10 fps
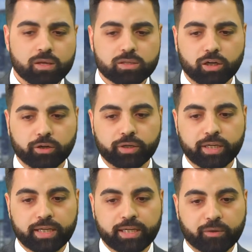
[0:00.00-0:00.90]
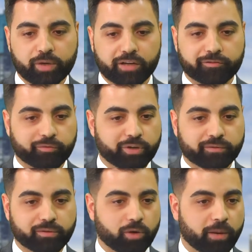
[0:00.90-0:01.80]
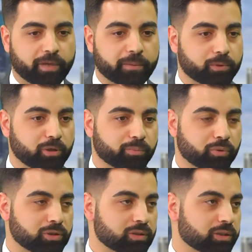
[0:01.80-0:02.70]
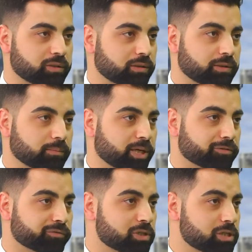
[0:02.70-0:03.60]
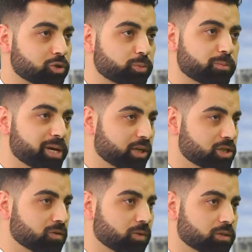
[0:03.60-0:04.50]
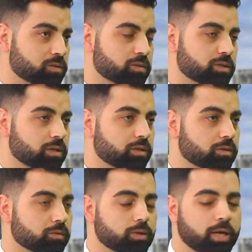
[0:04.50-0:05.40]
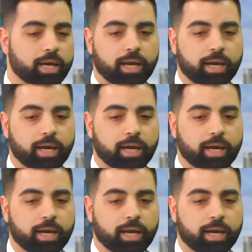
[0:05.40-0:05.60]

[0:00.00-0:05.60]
So, we have, we have the right people on board and Dr. Martin Fuechsle who'll be managing 12CQ.